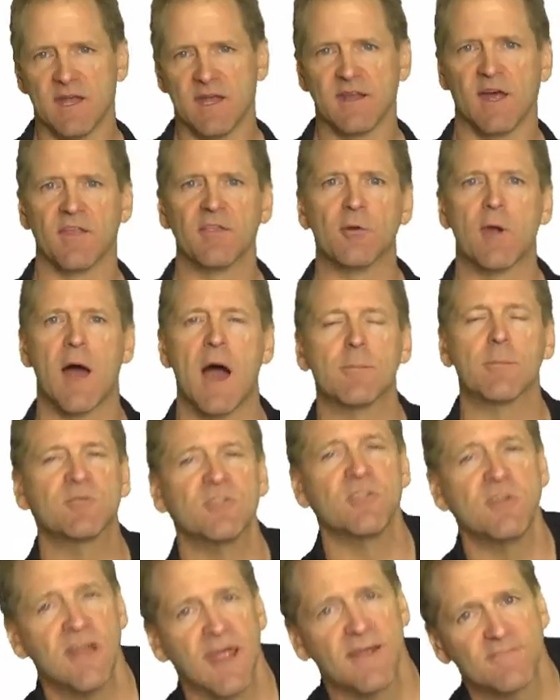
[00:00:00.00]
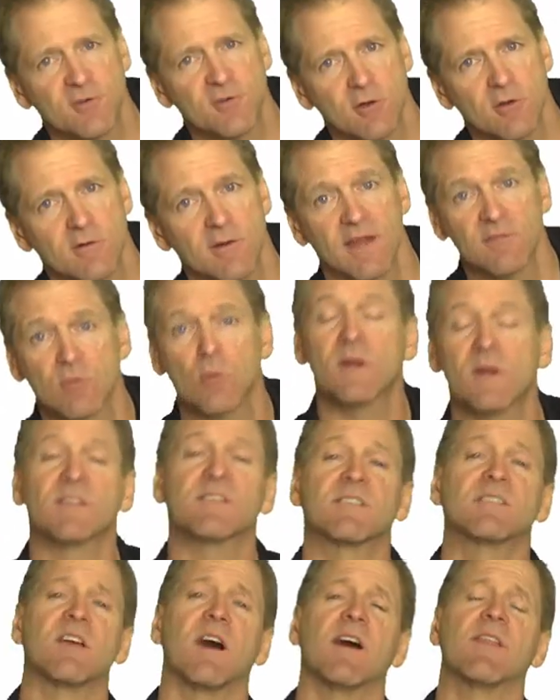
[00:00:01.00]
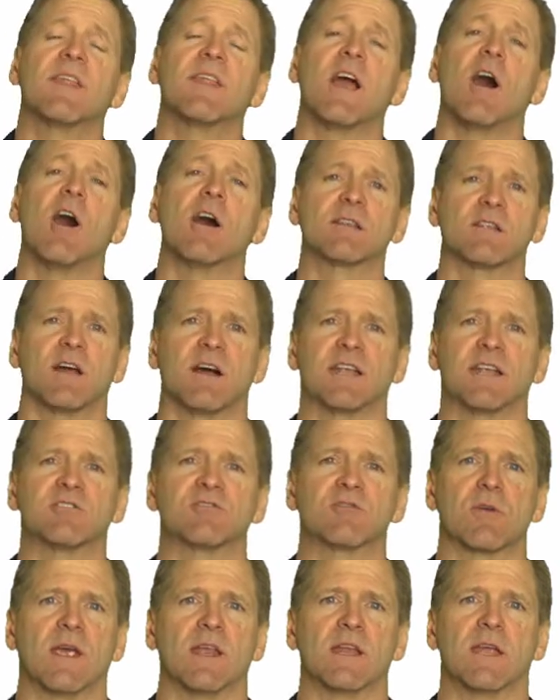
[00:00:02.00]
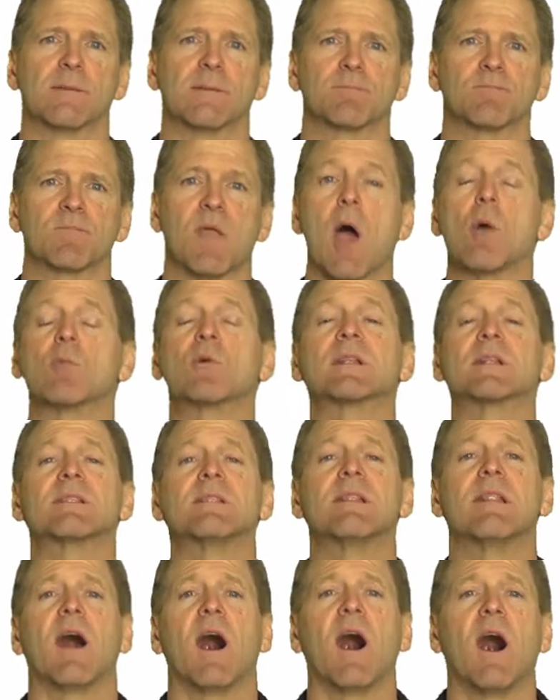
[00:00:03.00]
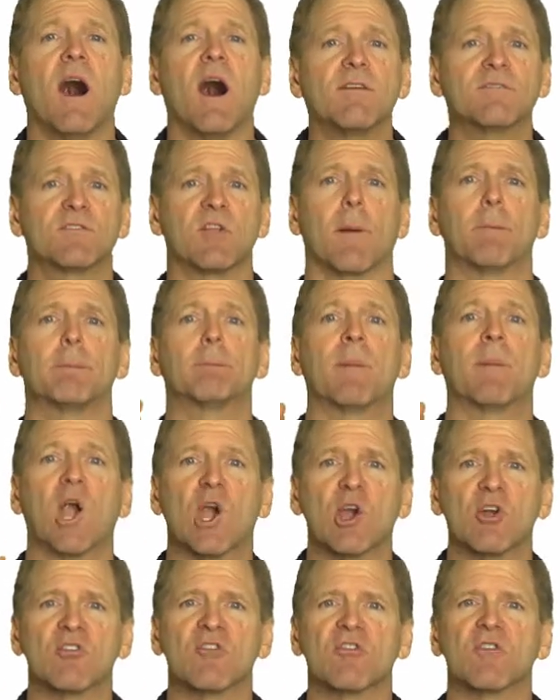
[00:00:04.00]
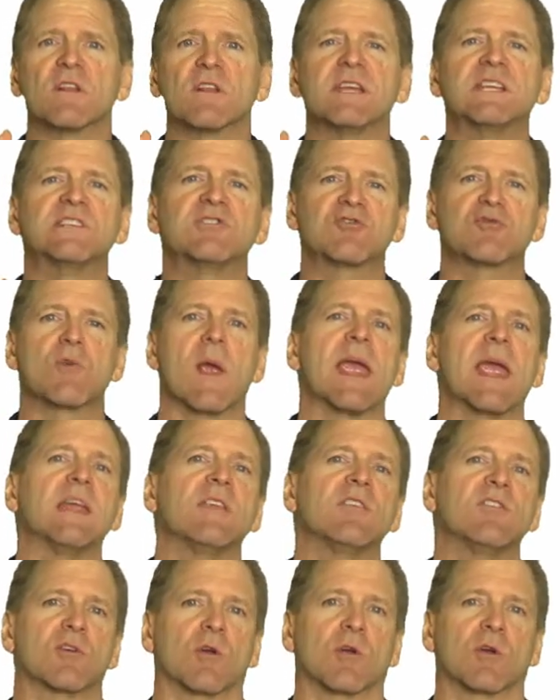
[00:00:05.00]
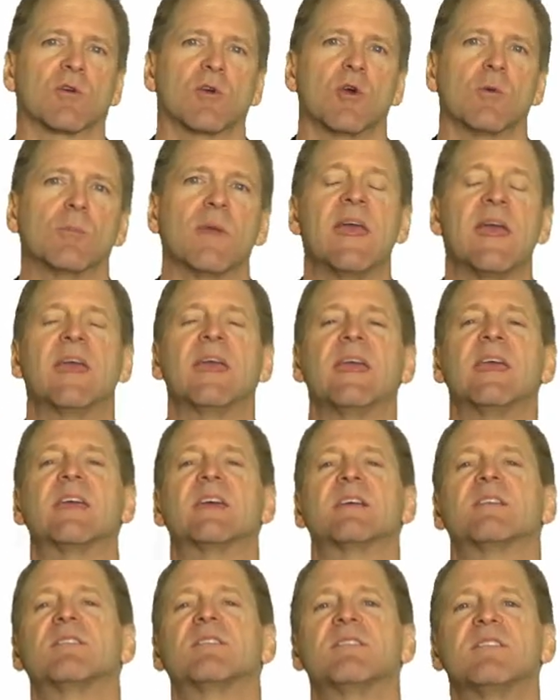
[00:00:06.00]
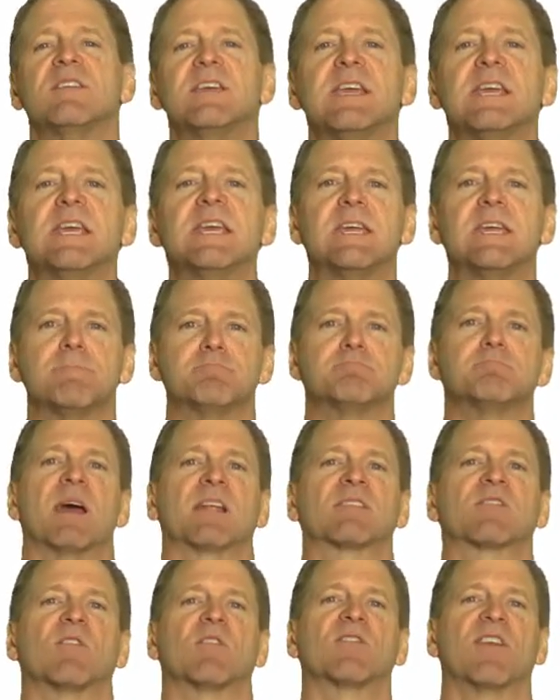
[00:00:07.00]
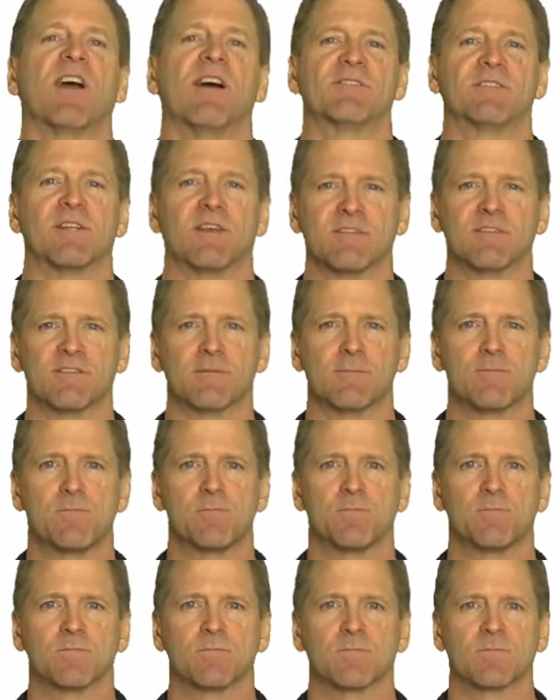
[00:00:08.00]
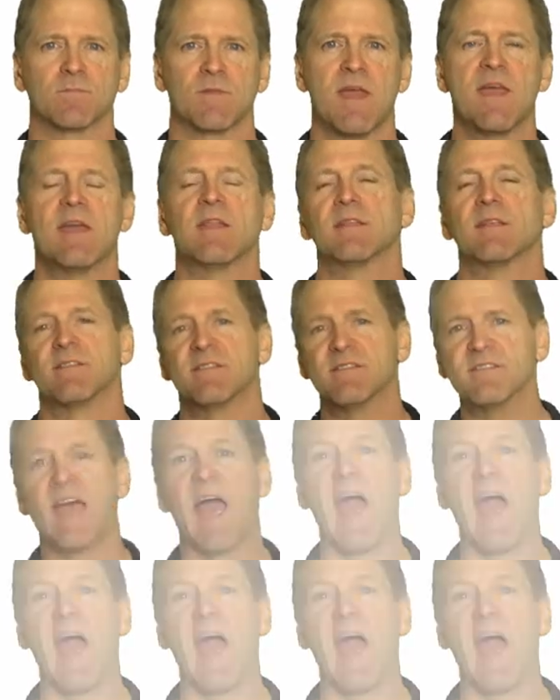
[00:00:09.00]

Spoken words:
Another option, after everyone has done the online training, I would love to personally train your group in team mental toughness. This